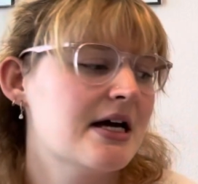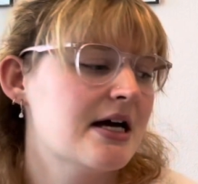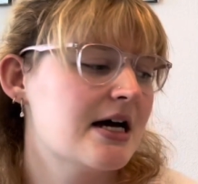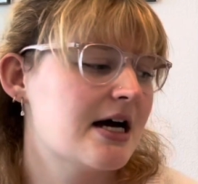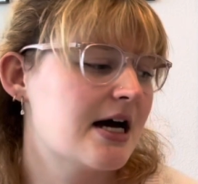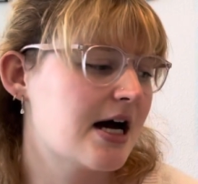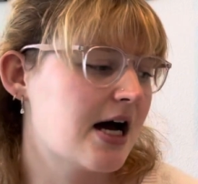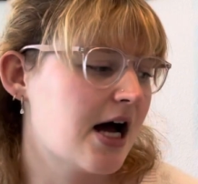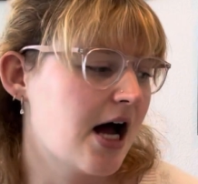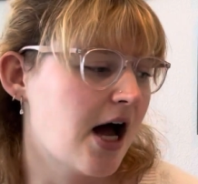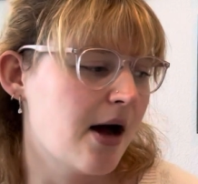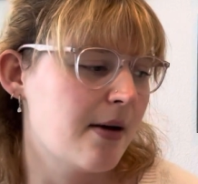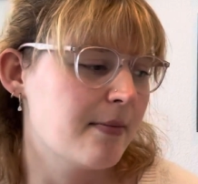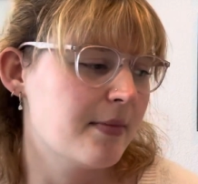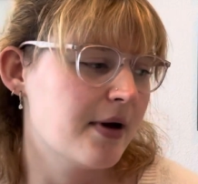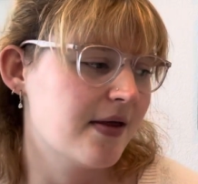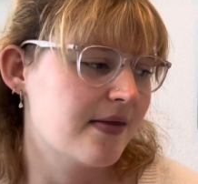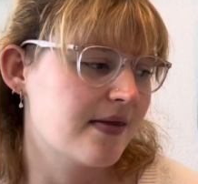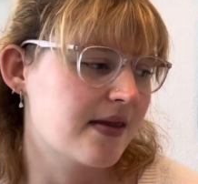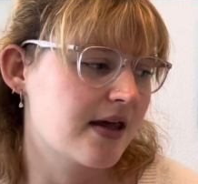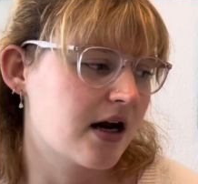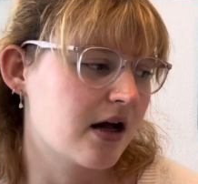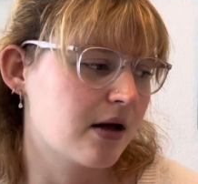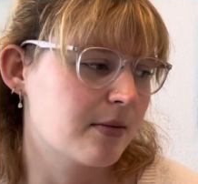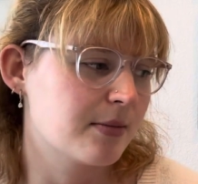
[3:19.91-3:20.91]
And
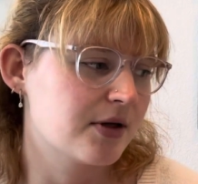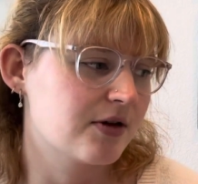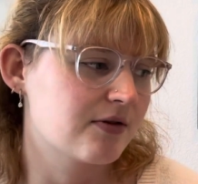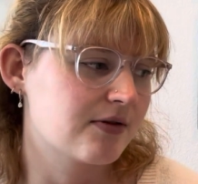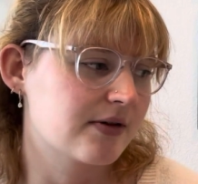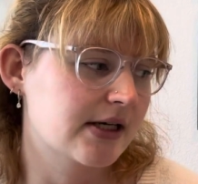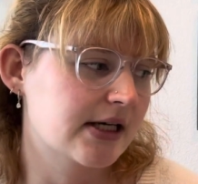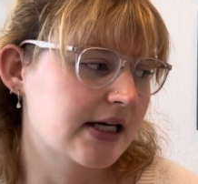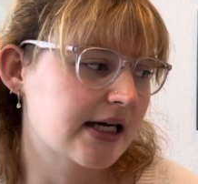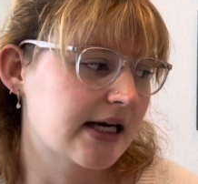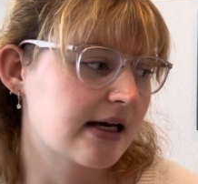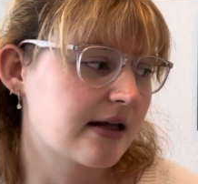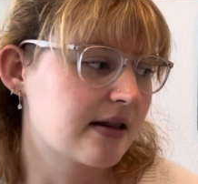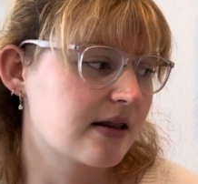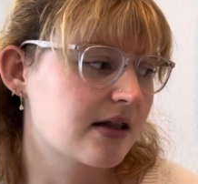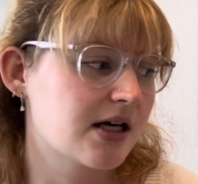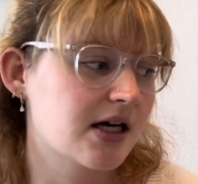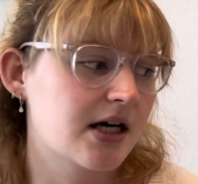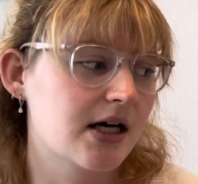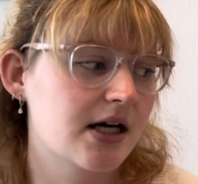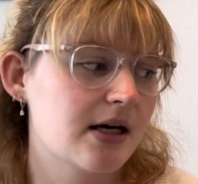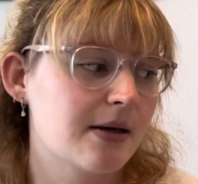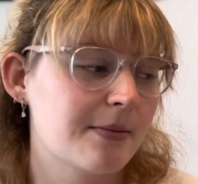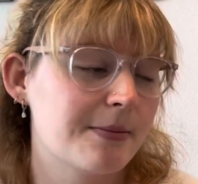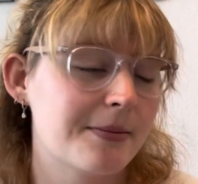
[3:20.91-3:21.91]
then I'll be reading
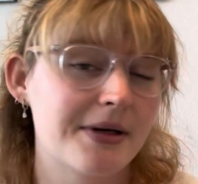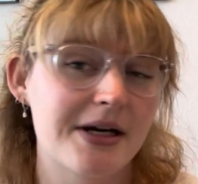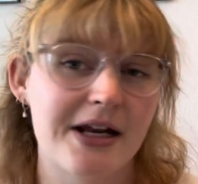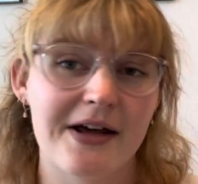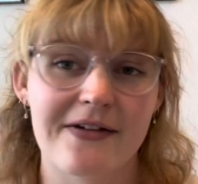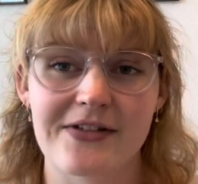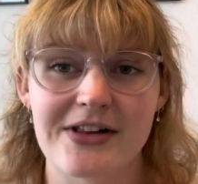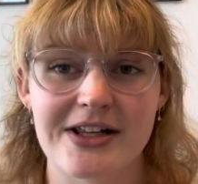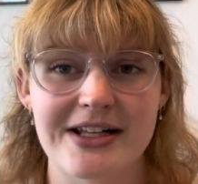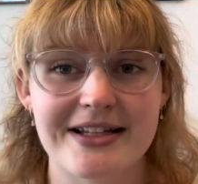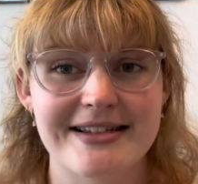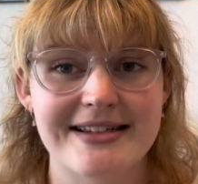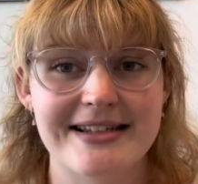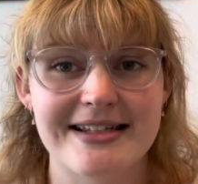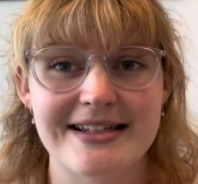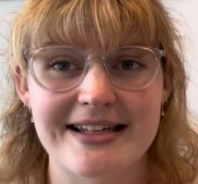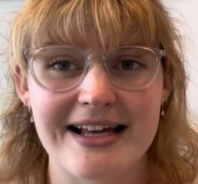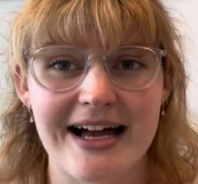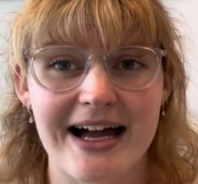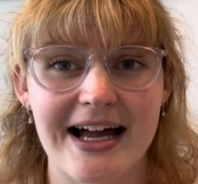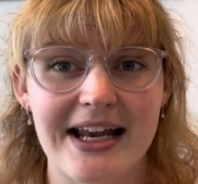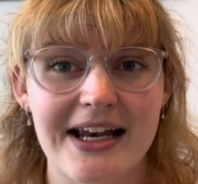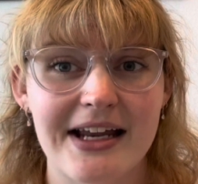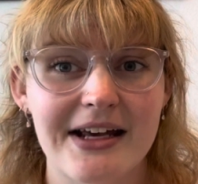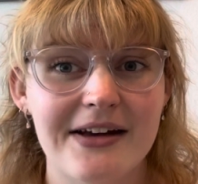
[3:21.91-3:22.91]
the Benevolent
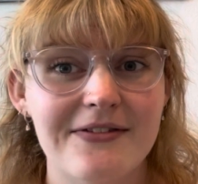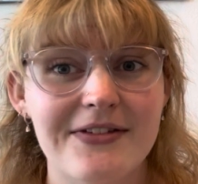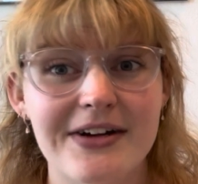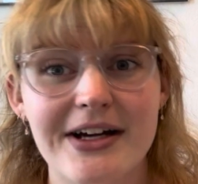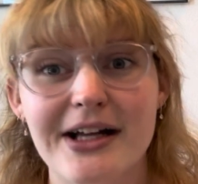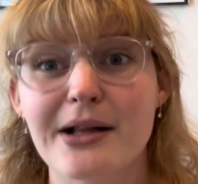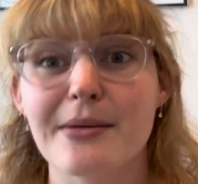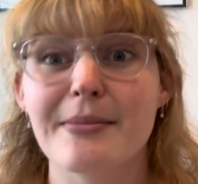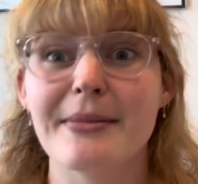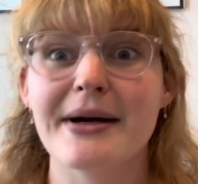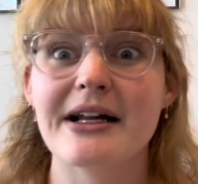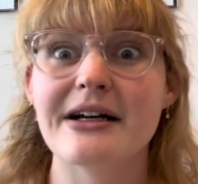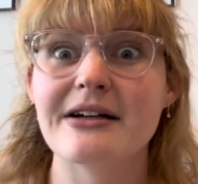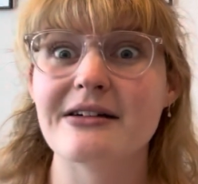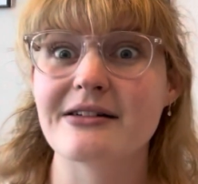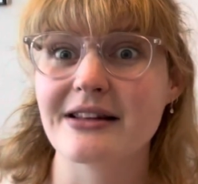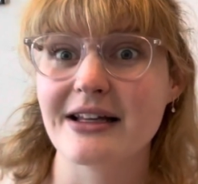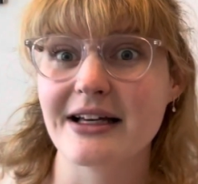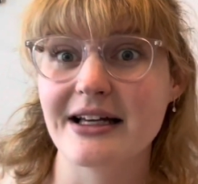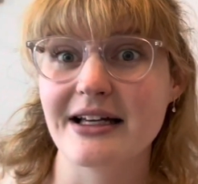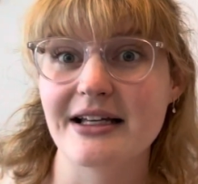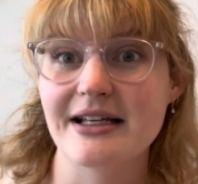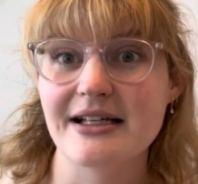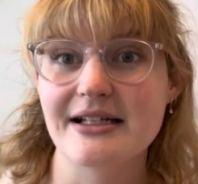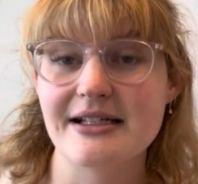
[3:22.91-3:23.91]
Society of Ill-Mannered
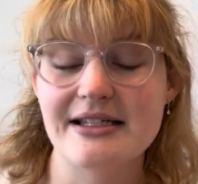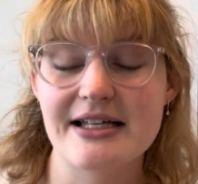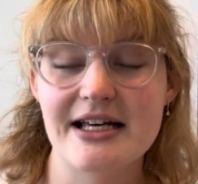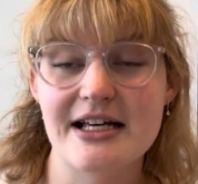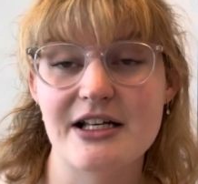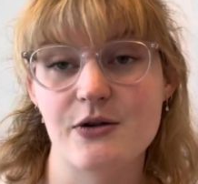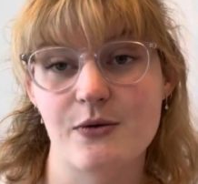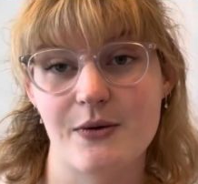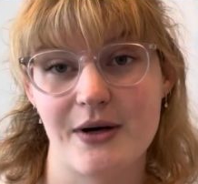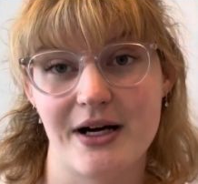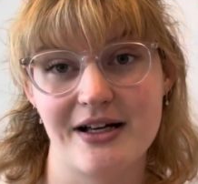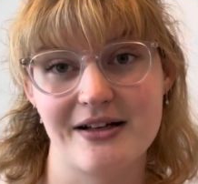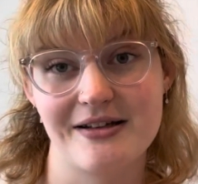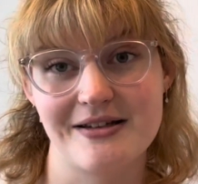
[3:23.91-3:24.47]
Ladies as well.